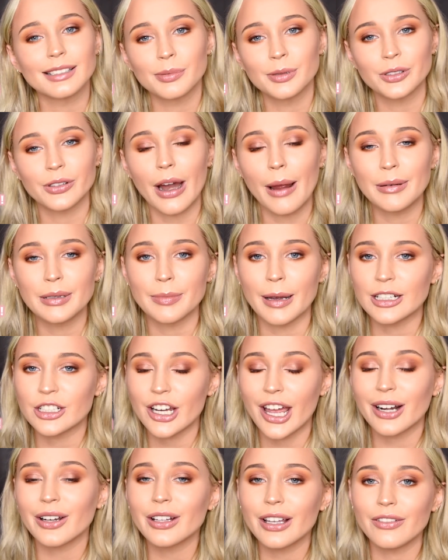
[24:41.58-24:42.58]
subscribe to my
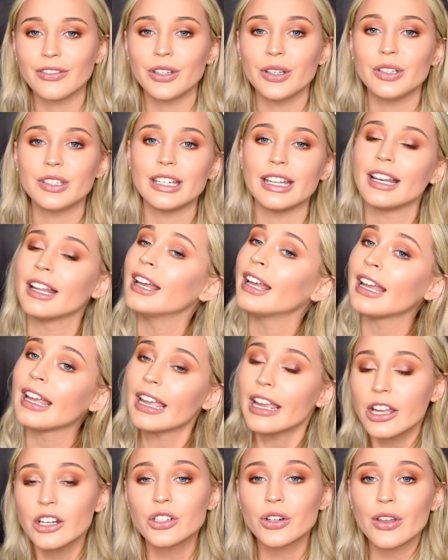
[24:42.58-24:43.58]
channel if you did
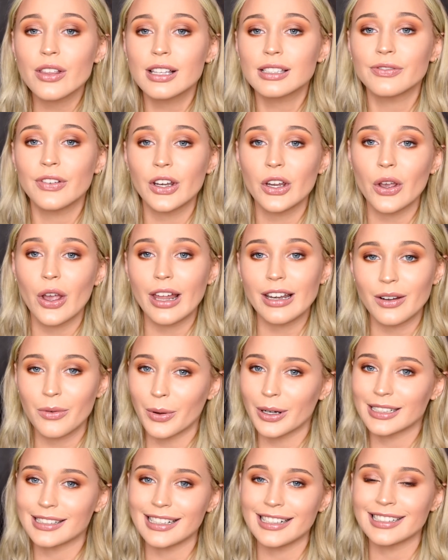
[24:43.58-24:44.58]
enjoy this video and you
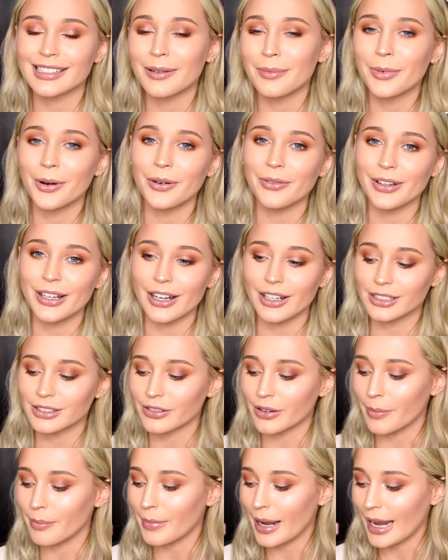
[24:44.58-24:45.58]
want to see some more videos from